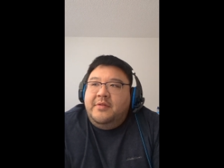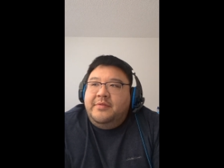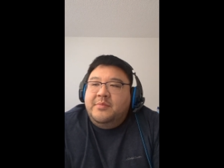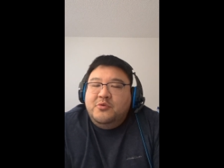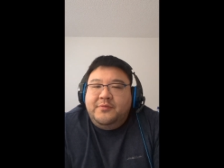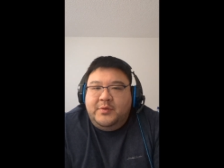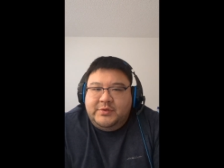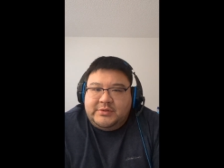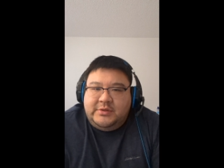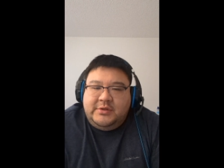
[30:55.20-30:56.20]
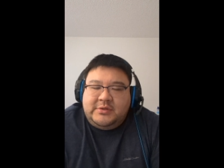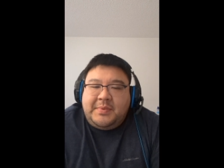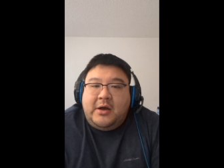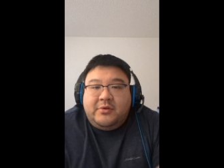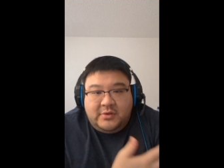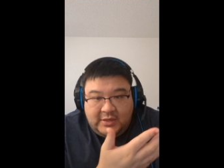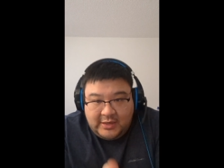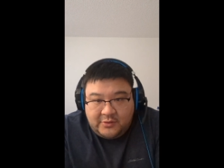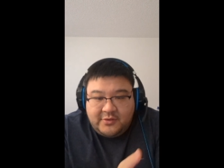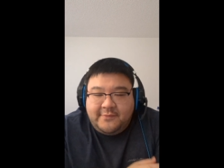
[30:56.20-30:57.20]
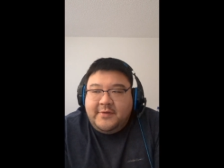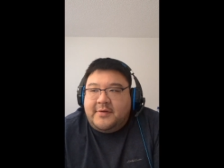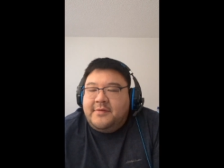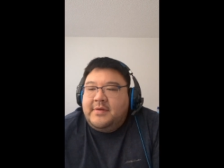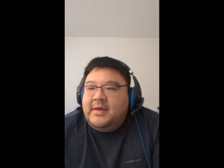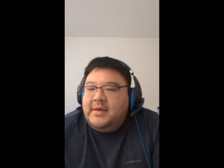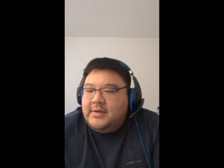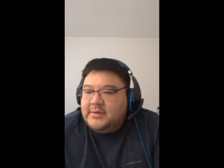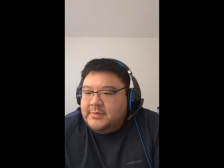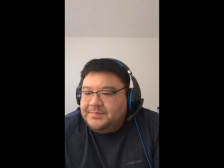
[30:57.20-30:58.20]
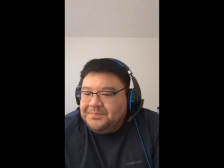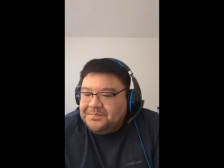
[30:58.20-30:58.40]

the movie was is about King Henry V, and